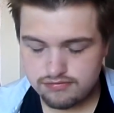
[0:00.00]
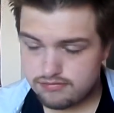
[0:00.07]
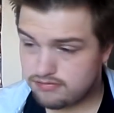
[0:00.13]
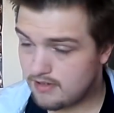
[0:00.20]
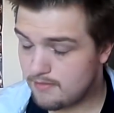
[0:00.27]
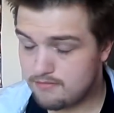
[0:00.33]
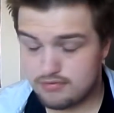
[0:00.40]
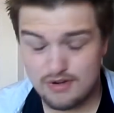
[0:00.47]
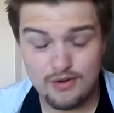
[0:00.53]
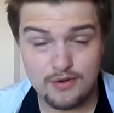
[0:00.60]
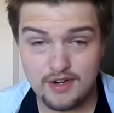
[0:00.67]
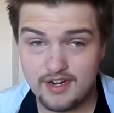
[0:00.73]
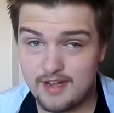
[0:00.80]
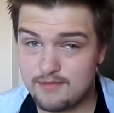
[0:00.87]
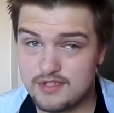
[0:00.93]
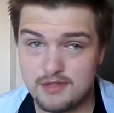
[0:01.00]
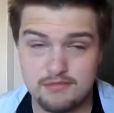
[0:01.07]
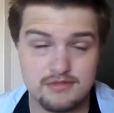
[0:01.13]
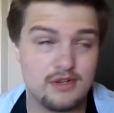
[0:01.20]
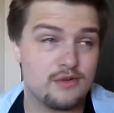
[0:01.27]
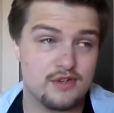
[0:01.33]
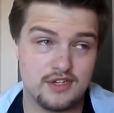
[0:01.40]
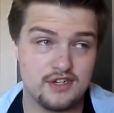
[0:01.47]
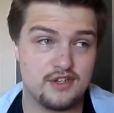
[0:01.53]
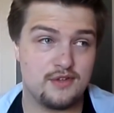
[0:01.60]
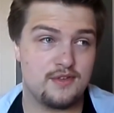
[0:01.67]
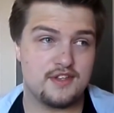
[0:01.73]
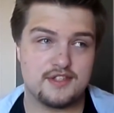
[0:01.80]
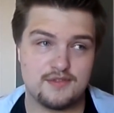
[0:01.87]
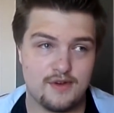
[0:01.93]
I'm broken. I'm too broken to
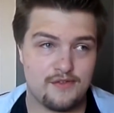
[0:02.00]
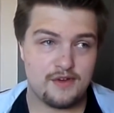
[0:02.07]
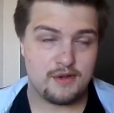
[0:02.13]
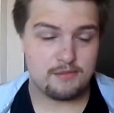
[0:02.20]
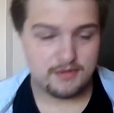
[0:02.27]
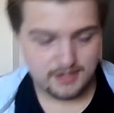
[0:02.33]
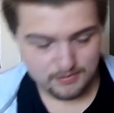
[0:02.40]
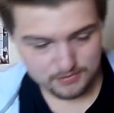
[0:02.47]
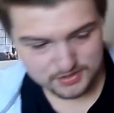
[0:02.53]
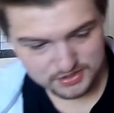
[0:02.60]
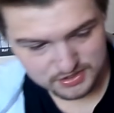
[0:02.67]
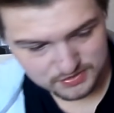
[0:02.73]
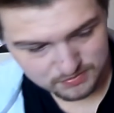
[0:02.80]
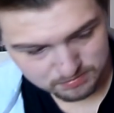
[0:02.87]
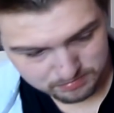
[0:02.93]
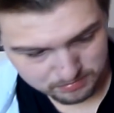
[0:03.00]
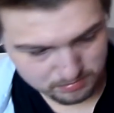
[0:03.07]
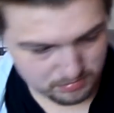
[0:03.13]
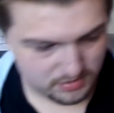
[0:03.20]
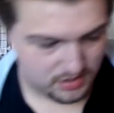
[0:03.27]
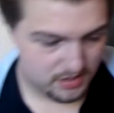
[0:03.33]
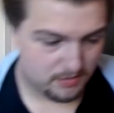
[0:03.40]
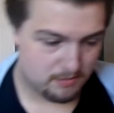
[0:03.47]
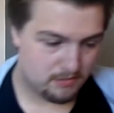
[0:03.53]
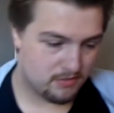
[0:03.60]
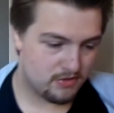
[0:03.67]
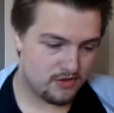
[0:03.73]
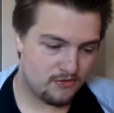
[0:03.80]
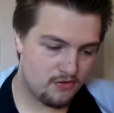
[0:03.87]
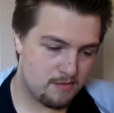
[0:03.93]
do this review. But it was just the
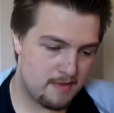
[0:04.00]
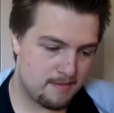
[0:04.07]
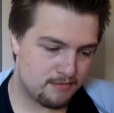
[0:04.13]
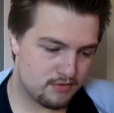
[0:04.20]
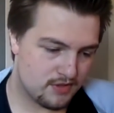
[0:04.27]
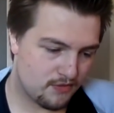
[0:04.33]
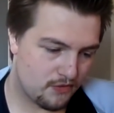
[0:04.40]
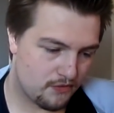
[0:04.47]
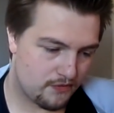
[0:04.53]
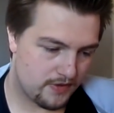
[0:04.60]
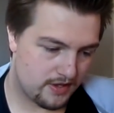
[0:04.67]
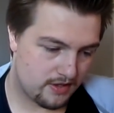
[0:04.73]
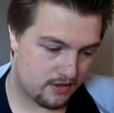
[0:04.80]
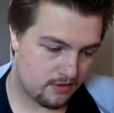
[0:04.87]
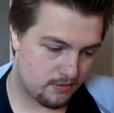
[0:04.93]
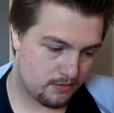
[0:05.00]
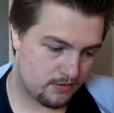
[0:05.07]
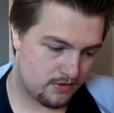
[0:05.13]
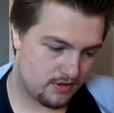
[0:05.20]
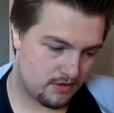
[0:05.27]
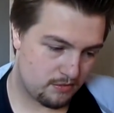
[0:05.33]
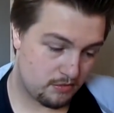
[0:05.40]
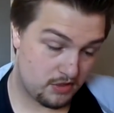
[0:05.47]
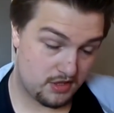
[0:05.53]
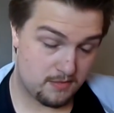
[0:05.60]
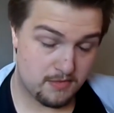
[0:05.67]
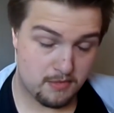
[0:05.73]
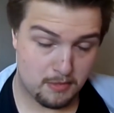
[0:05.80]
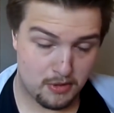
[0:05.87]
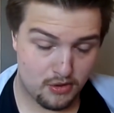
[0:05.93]
the remembrance for Phil. Uh, well, the
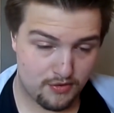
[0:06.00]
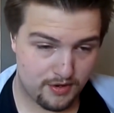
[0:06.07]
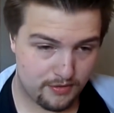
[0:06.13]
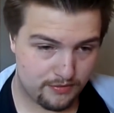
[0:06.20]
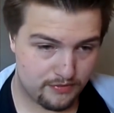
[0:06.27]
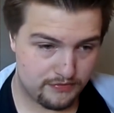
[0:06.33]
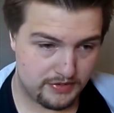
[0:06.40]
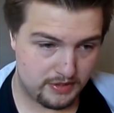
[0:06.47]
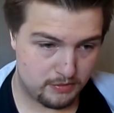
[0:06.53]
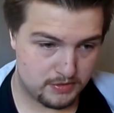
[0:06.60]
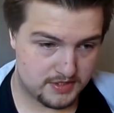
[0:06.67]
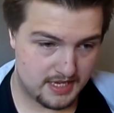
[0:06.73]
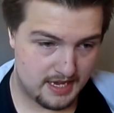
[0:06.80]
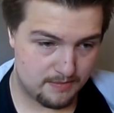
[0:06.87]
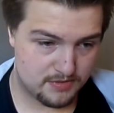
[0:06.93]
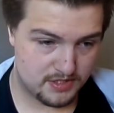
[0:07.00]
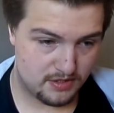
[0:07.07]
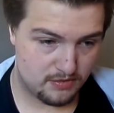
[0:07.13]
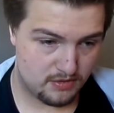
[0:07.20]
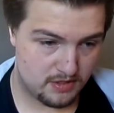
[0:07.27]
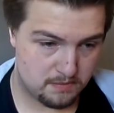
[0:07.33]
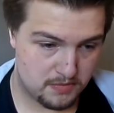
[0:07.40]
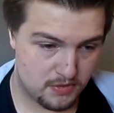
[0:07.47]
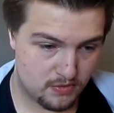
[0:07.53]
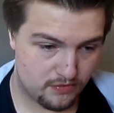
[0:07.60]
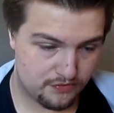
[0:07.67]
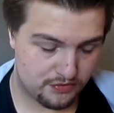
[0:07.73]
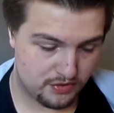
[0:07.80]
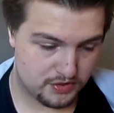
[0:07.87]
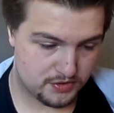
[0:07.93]
memorial for Phil was absolutely
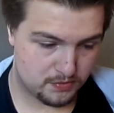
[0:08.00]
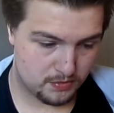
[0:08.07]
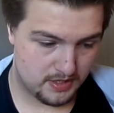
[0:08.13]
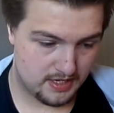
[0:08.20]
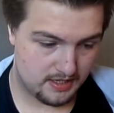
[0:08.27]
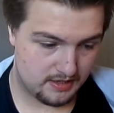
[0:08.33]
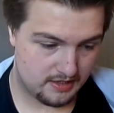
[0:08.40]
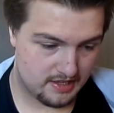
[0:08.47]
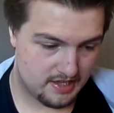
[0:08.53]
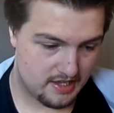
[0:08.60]
beautiful as well.